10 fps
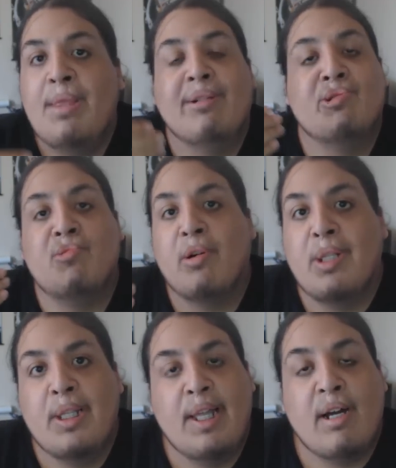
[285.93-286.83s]
They're
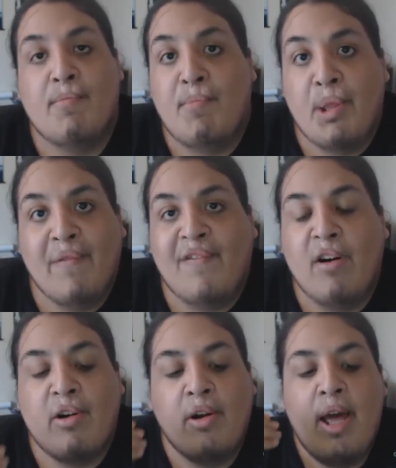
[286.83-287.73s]
struggling like a
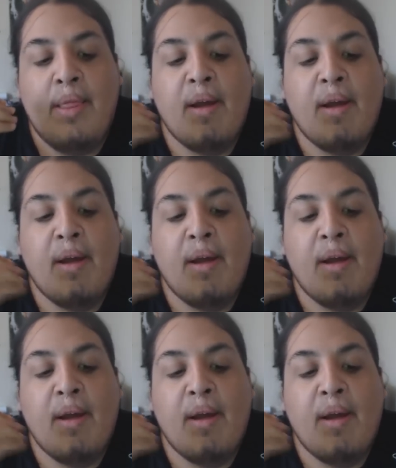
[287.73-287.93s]
motherfucker.